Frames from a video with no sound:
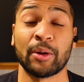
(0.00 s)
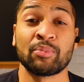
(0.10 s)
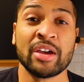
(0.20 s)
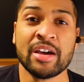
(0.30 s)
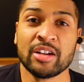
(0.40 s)

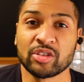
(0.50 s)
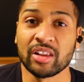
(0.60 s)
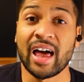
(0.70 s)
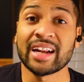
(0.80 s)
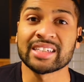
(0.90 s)
Interesting. So
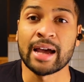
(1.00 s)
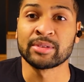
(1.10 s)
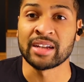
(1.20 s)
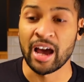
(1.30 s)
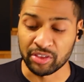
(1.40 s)
a lot of
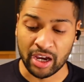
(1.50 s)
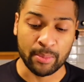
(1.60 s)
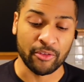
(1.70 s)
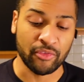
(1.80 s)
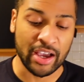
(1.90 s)
times in
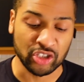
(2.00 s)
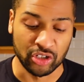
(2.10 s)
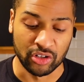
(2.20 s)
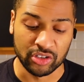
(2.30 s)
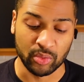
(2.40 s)
healthcare
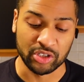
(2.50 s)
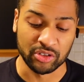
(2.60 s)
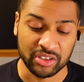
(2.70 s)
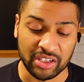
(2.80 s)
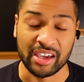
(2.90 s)
professionals, what
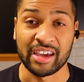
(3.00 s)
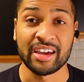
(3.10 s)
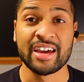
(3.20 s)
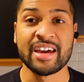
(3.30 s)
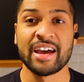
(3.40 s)
you'll
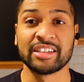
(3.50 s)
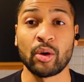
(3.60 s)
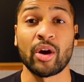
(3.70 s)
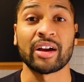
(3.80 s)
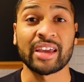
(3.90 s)
see is
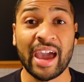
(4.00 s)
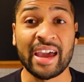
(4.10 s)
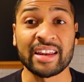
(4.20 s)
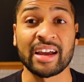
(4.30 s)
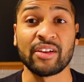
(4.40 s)
they wear a
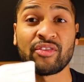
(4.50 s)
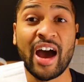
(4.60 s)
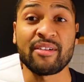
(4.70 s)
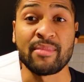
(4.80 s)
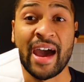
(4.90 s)
KN95
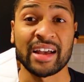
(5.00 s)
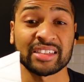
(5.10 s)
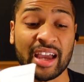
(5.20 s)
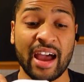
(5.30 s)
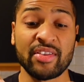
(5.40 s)
mask
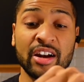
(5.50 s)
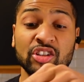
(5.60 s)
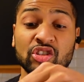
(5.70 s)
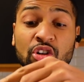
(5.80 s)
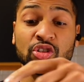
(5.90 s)
mask and then a
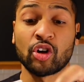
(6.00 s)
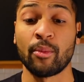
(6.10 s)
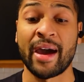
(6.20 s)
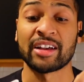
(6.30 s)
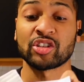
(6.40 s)
surgical
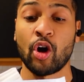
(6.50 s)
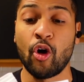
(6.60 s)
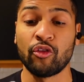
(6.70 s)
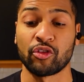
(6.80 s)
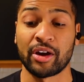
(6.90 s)
mask
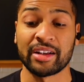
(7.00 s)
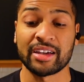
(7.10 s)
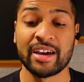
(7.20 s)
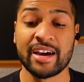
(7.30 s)
over it